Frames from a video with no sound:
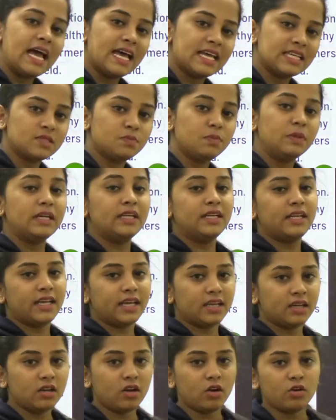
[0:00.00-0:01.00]
has been
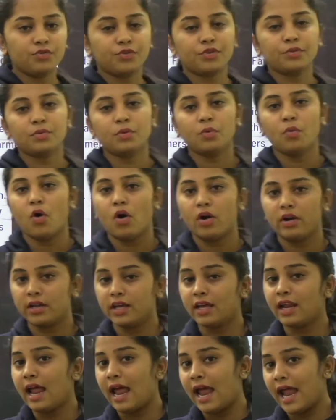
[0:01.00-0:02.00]
taken out from the
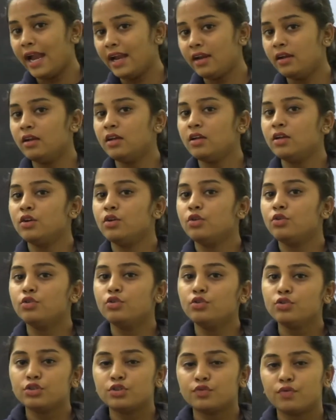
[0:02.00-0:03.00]
water and
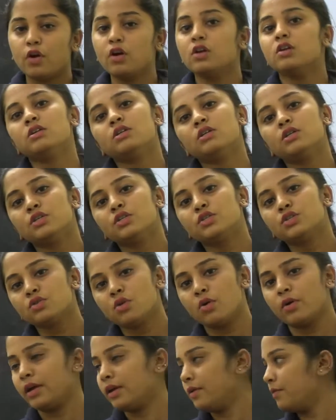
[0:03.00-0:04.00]
used for
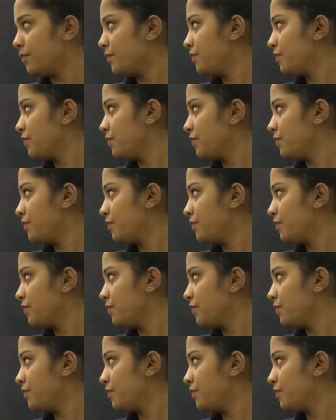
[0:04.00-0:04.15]
sowing.